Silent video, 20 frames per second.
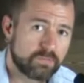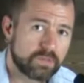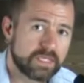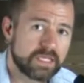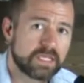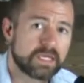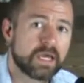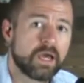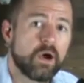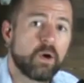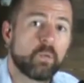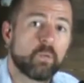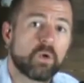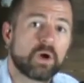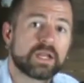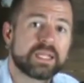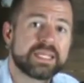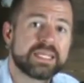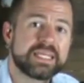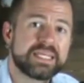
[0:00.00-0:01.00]
to be
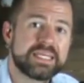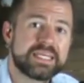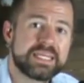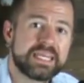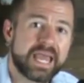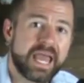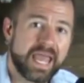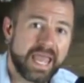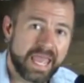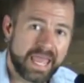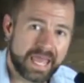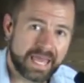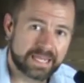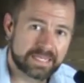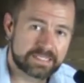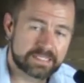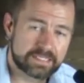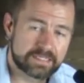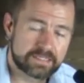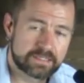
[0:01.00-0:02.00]
1 E
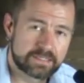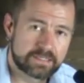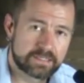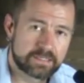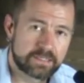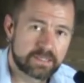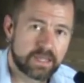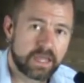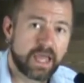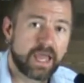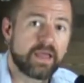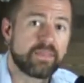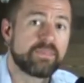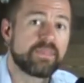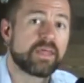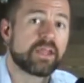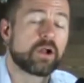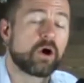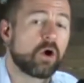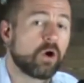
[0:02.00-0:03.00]
and
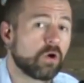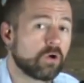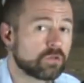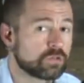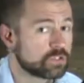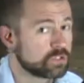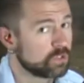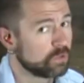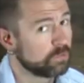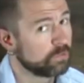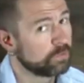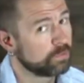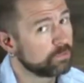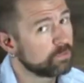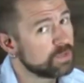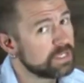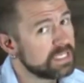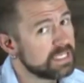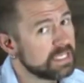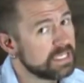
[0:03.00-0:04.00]
then also
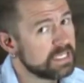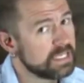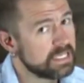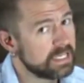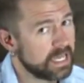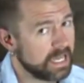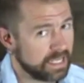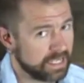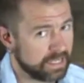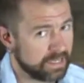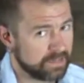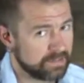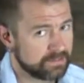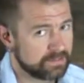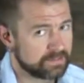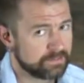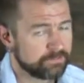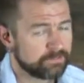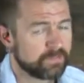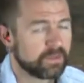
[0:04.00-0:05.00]
3 E
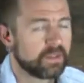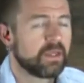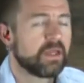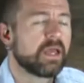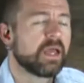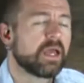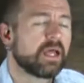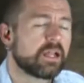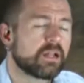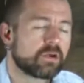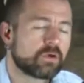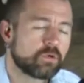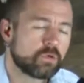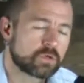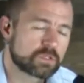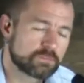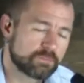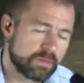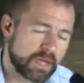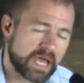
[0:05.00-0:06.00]
and then of
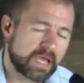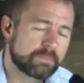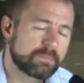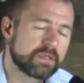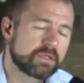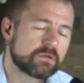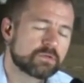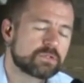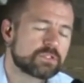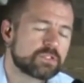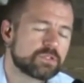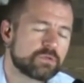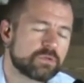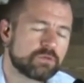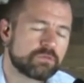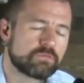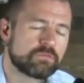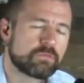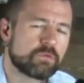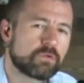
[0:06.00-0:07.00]
course backbeat on 2
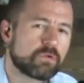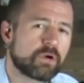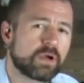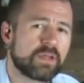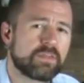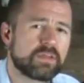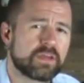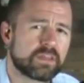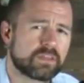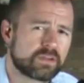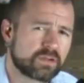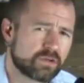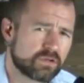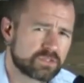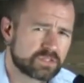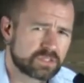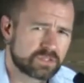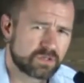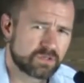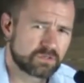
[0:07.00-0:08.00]
and 4, and the other
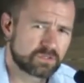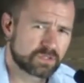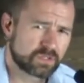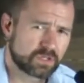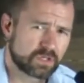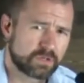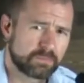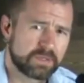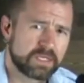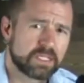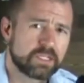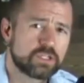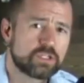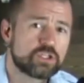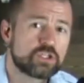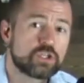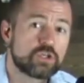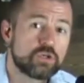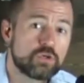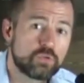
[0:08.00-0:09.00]
ghosted notes are going to be
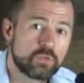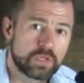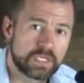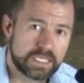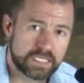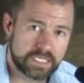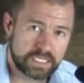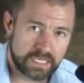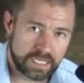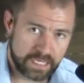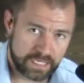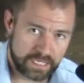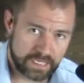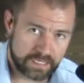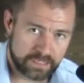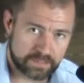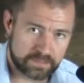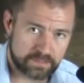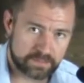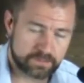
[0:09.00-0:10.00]
2 E
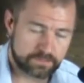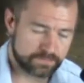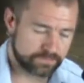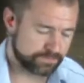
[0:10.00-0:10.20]
and.